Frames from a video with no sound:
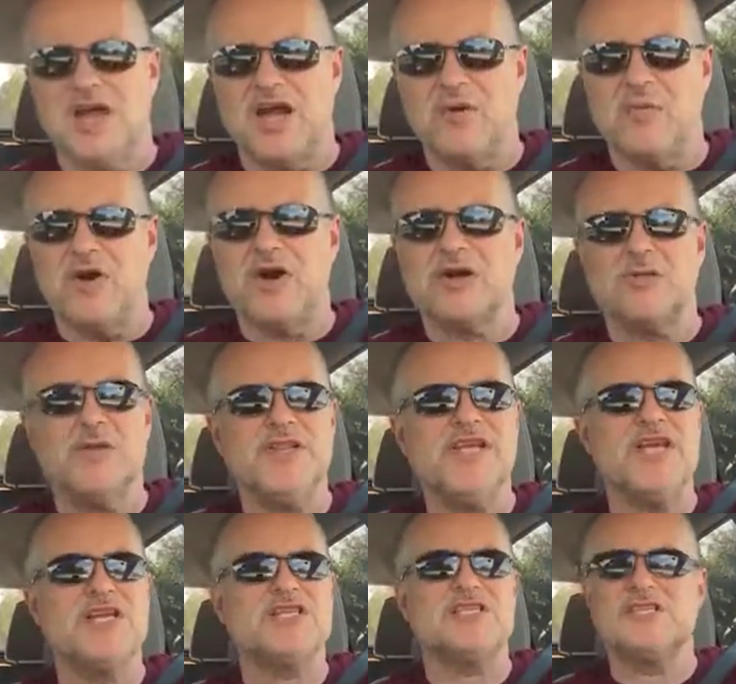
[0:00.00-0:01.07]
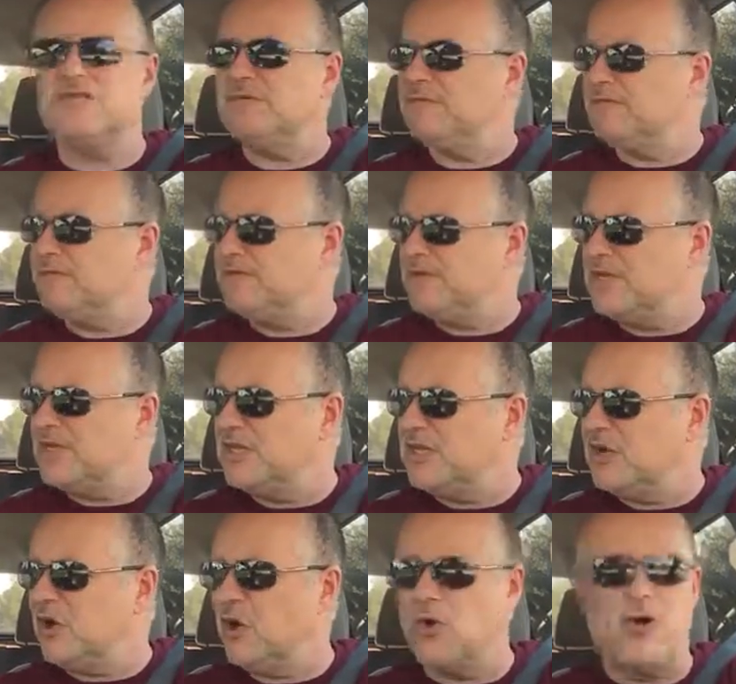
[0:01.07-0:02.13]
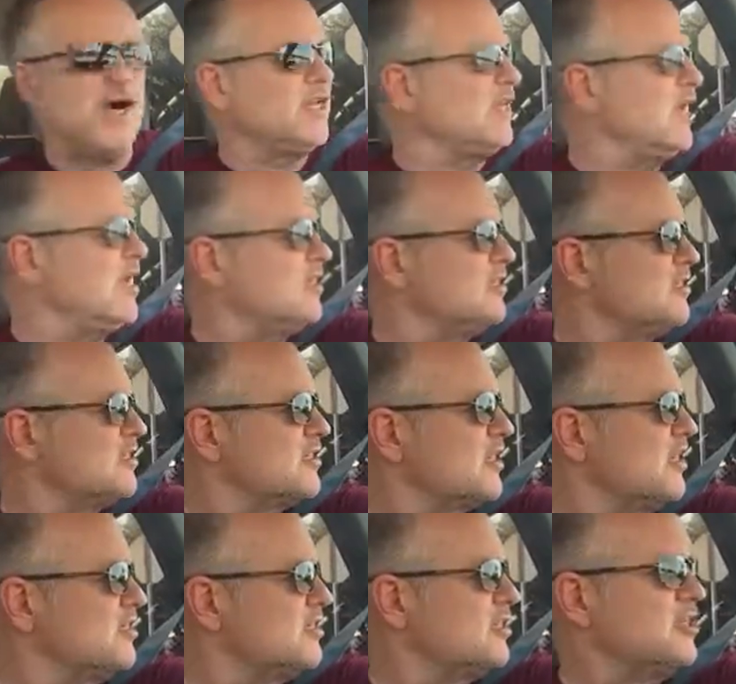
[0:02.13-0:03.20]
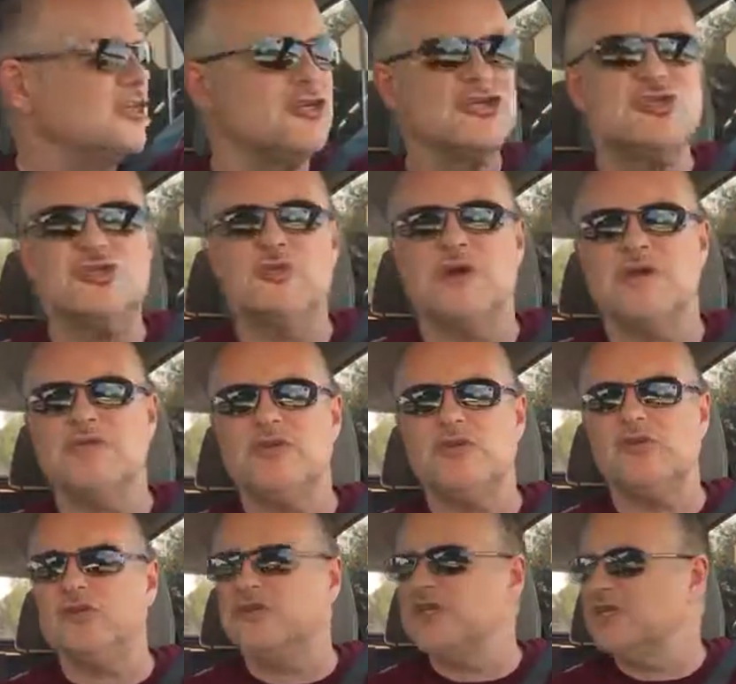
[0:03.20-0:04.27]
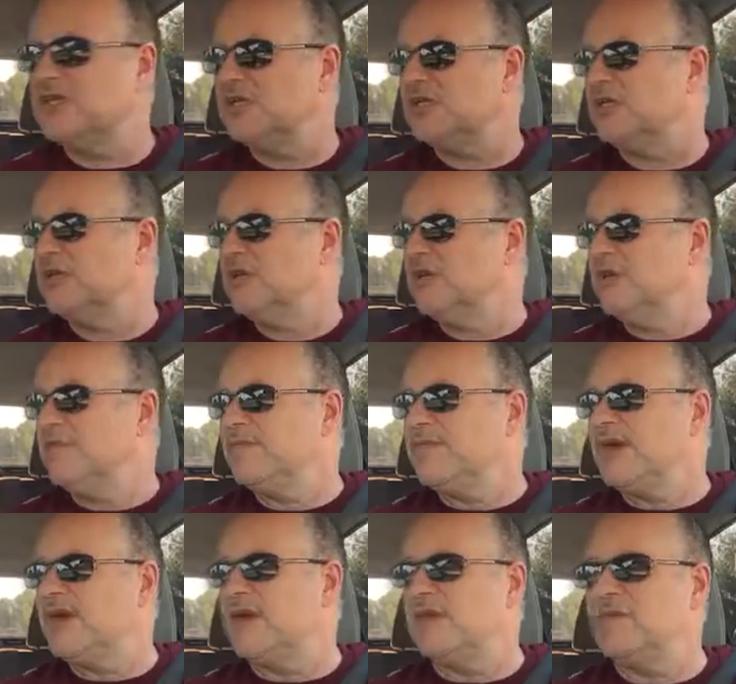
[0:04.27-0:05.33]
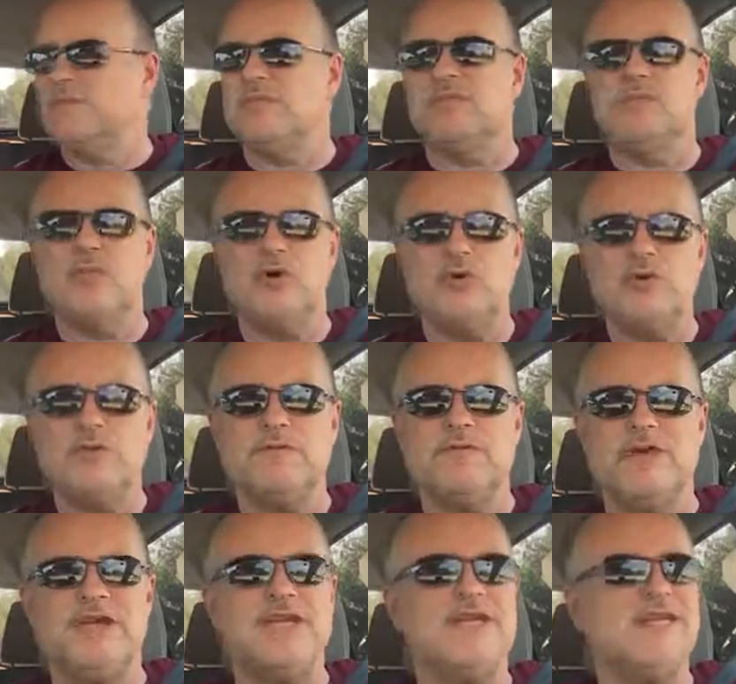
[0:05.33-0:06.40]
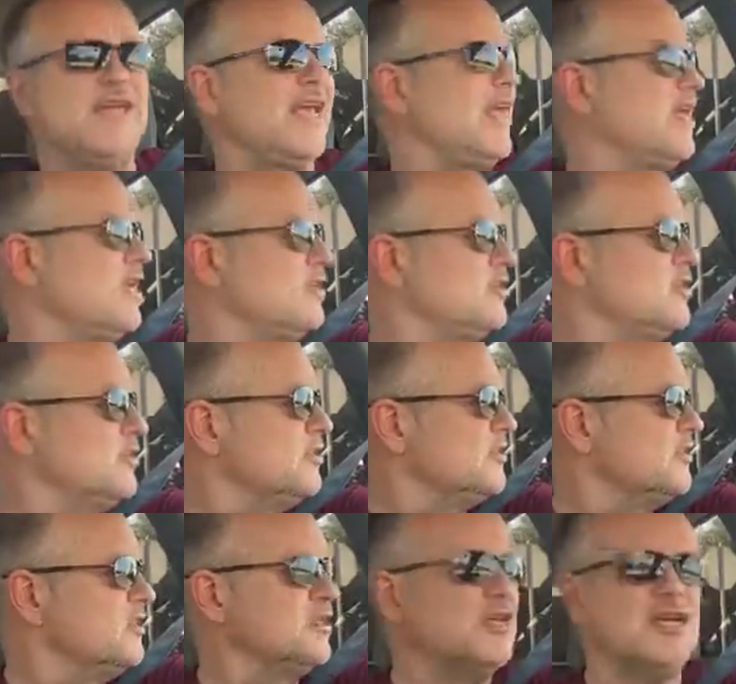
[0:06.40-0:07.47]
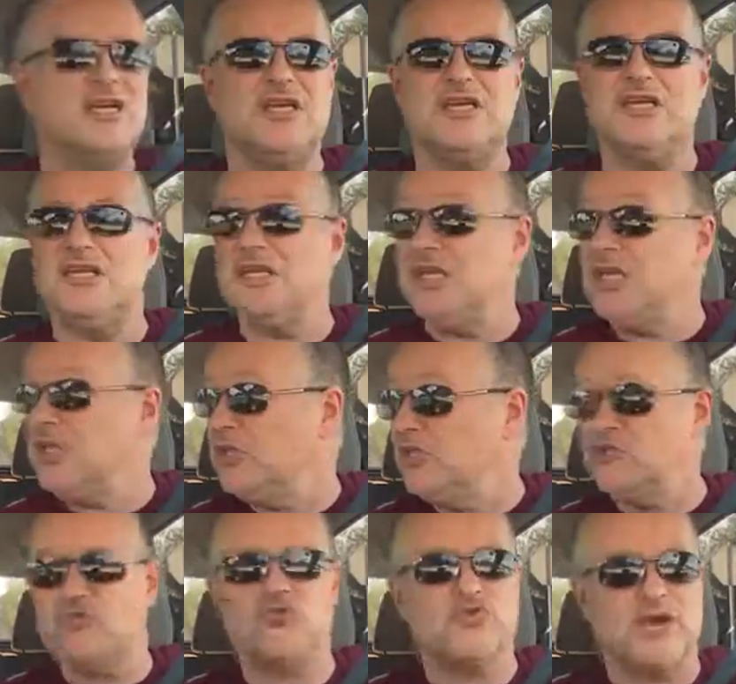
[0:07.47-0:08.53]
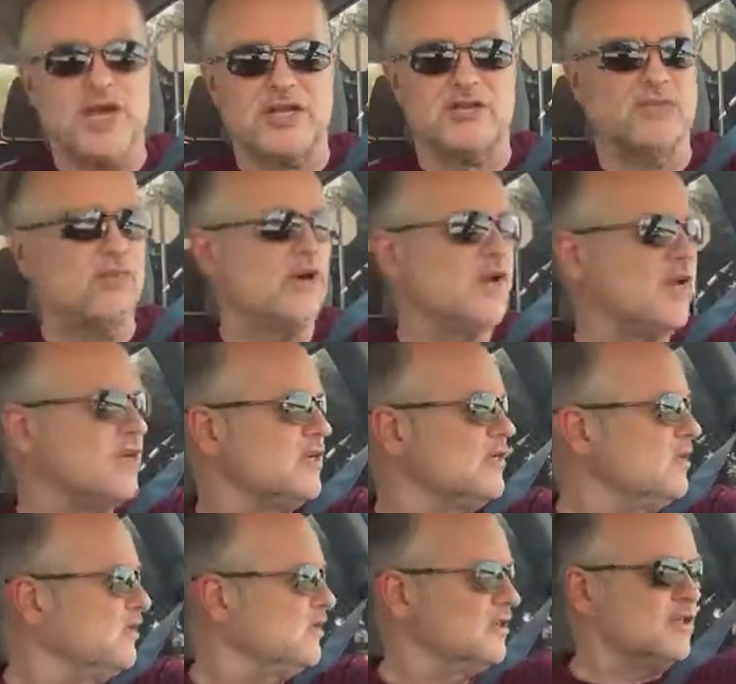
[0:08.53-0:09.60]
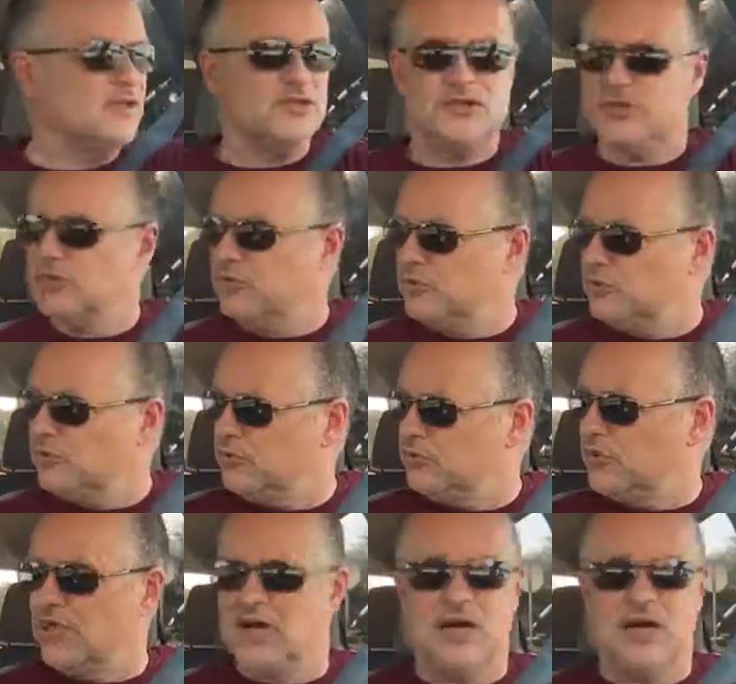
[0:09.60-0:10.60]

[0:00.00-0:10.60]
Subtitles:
Hi, welcome. In this video, I'd like to discuss the issue of using motivating agents in a indirect way to